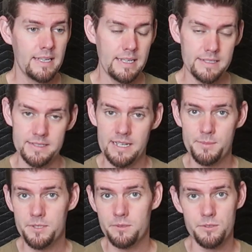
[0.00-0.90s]
is an
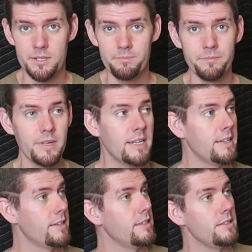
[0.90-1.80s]
absolute dream.
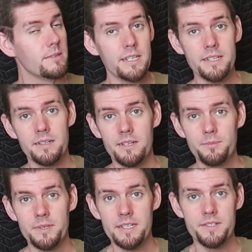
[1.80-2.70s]
You lay it
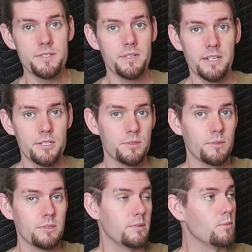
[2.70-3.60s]
up against your
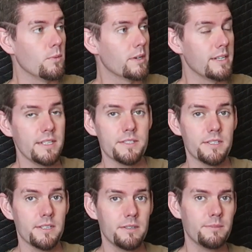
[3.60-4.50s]
actual where it needs to
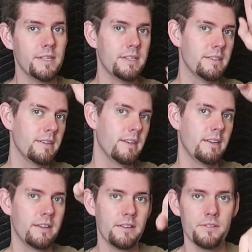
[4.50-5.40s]
go,
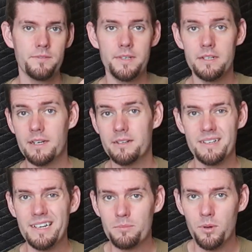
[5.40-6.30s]
figure
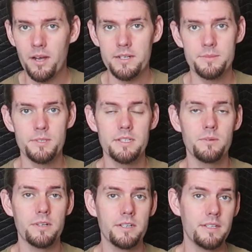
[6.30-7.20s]
out approximately
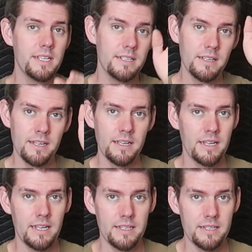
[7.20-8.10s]
where you need,
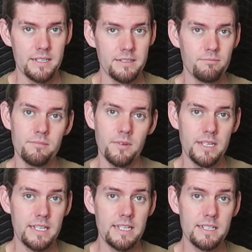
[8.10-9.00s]
and then
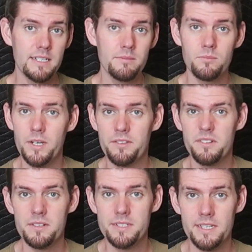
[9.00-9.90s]
heat it up, wait
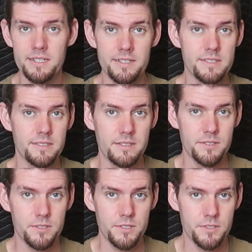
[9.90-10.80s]
30 seconds,
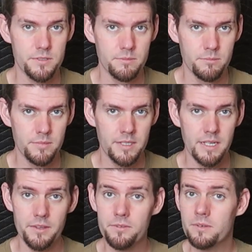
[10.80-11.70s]
this will just
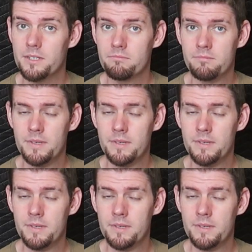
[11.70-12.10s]
cut through it.